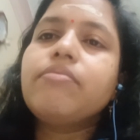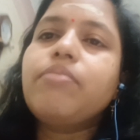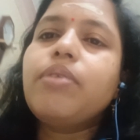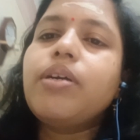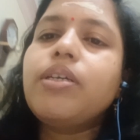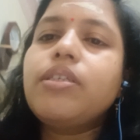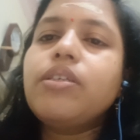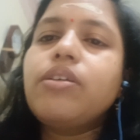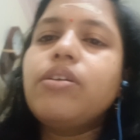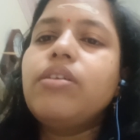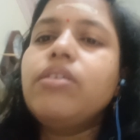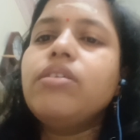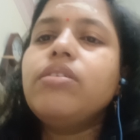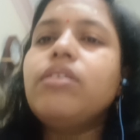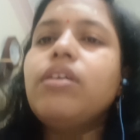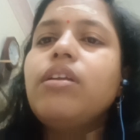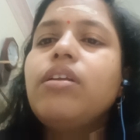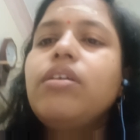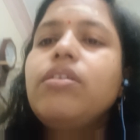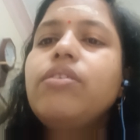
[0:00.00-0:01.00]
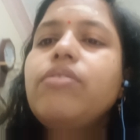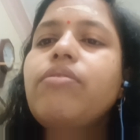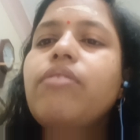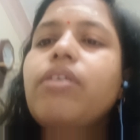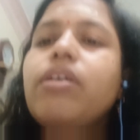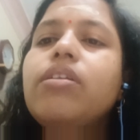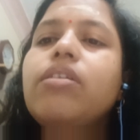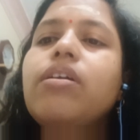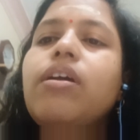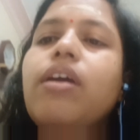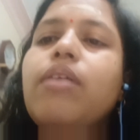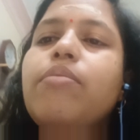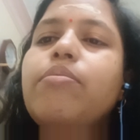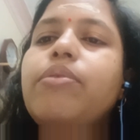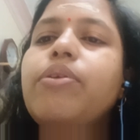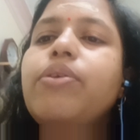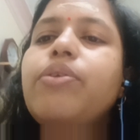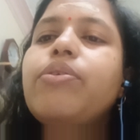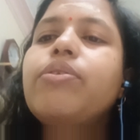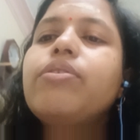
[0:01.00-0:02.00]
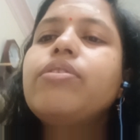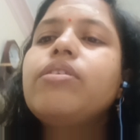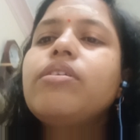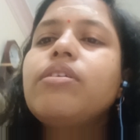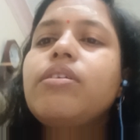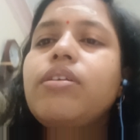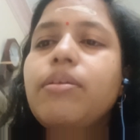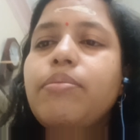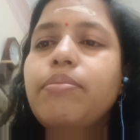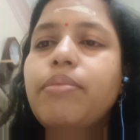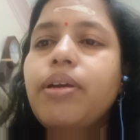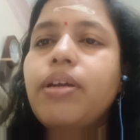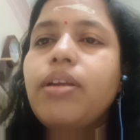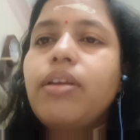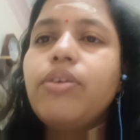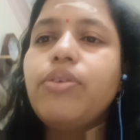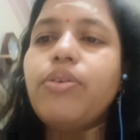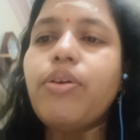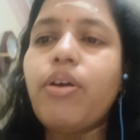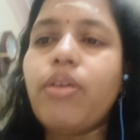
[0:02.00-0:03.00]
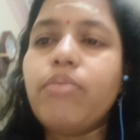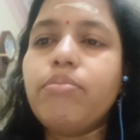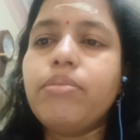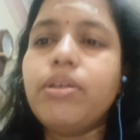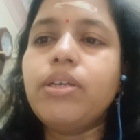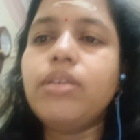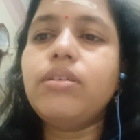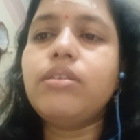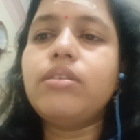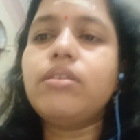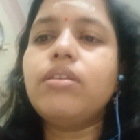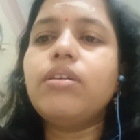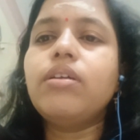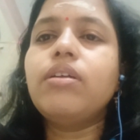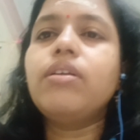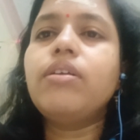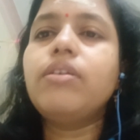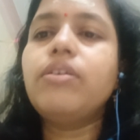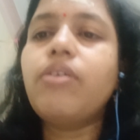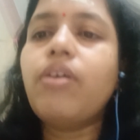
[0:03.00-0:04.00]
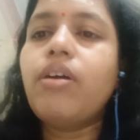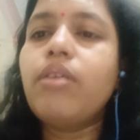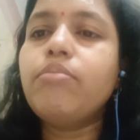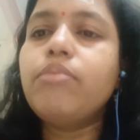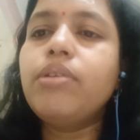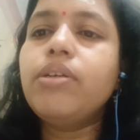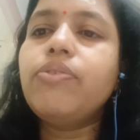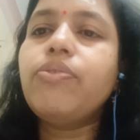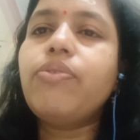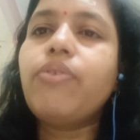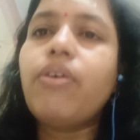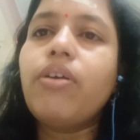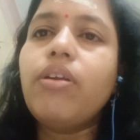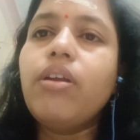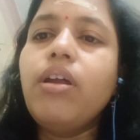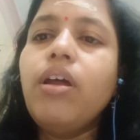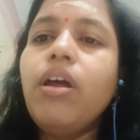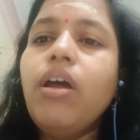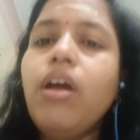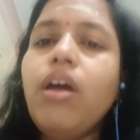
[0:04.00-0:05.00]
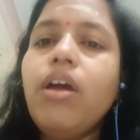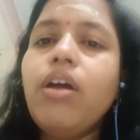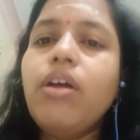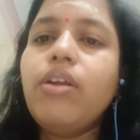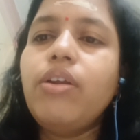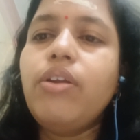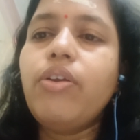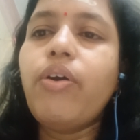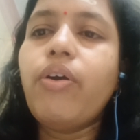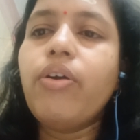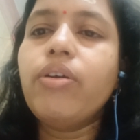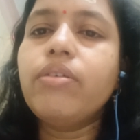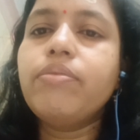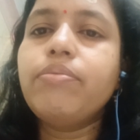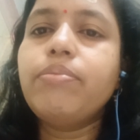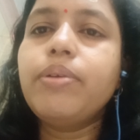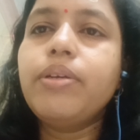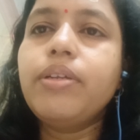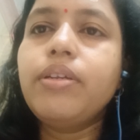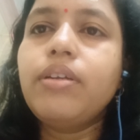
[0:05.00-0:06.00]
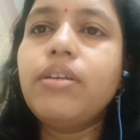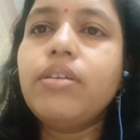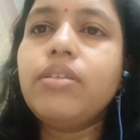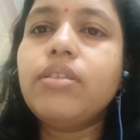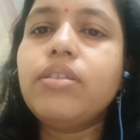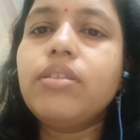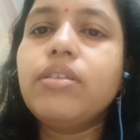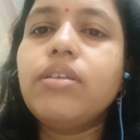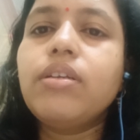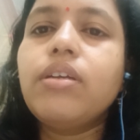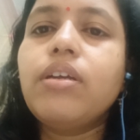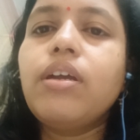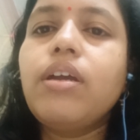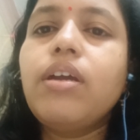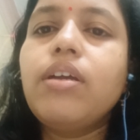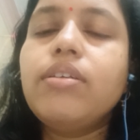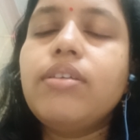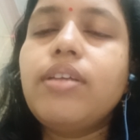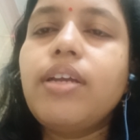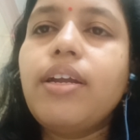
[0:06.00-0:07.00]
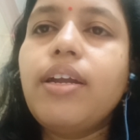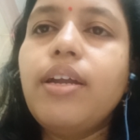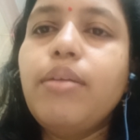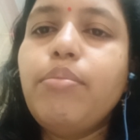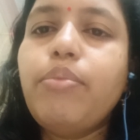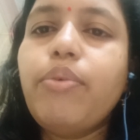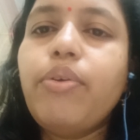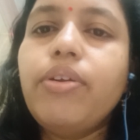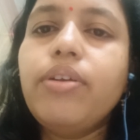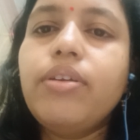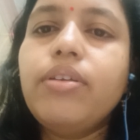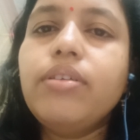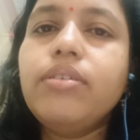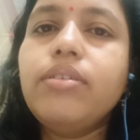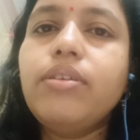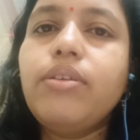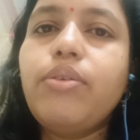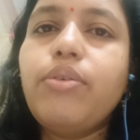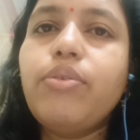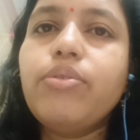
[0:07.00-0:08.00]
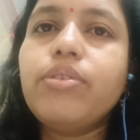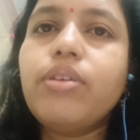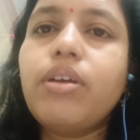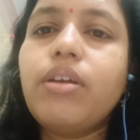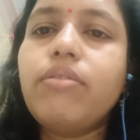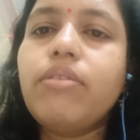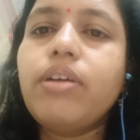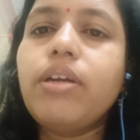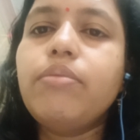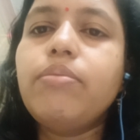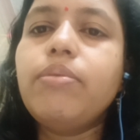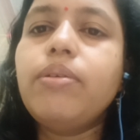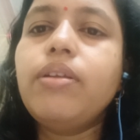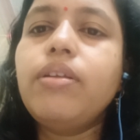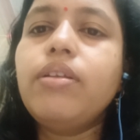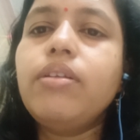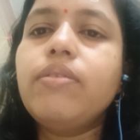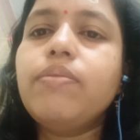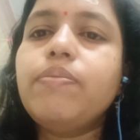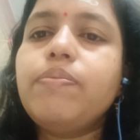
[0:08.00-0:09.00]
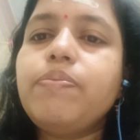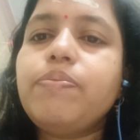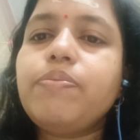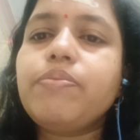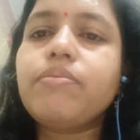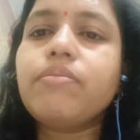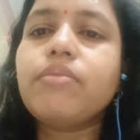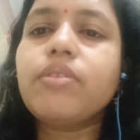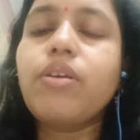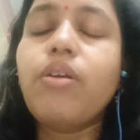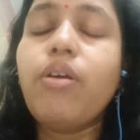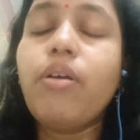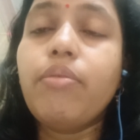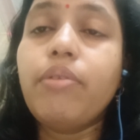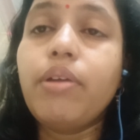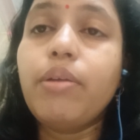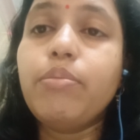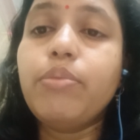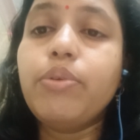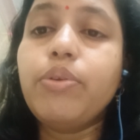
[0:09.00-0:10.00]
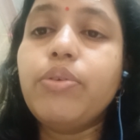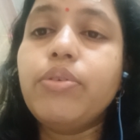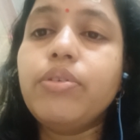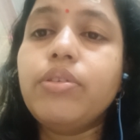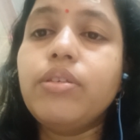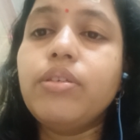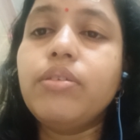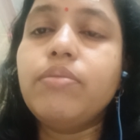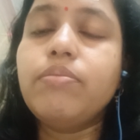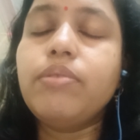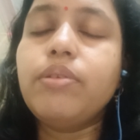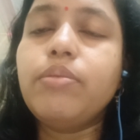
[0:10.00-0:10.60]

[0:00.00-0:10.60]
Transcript: First condition is when the embryos remain dormant for long periods. Second point is low survival of embryos in